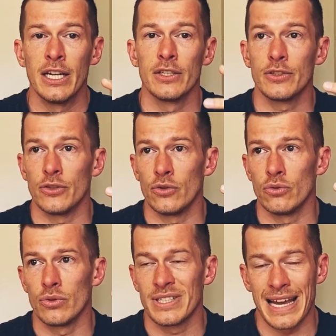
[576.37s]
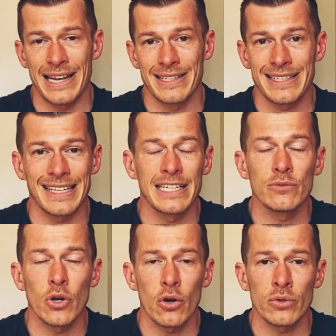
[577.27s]
Do 10 sling
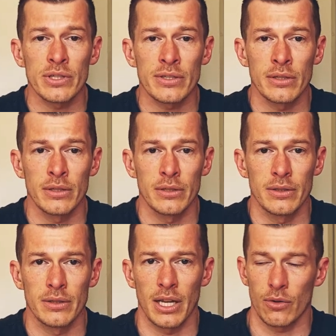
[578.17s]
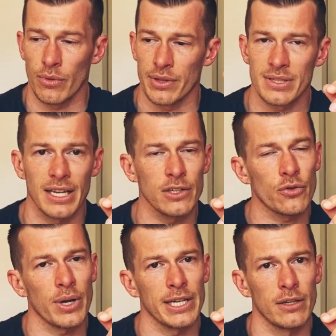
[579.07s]
rows, like with a sling
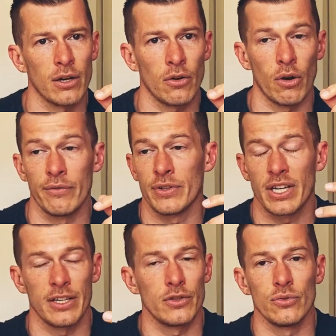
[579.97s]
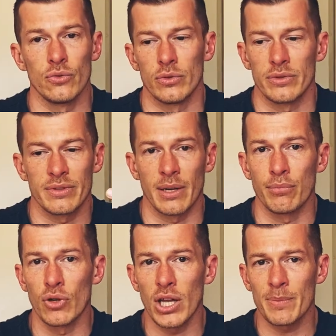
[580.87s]
trainer, or if you can do some
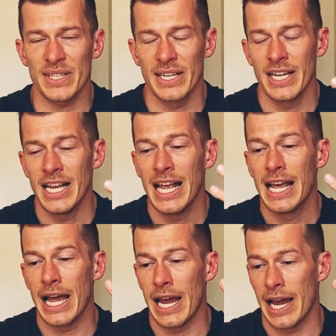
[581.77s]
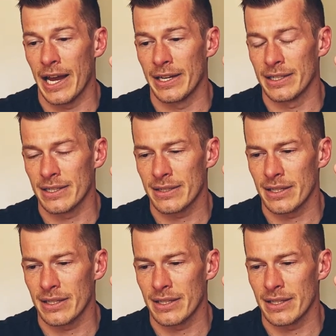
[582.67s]
pull-ups. And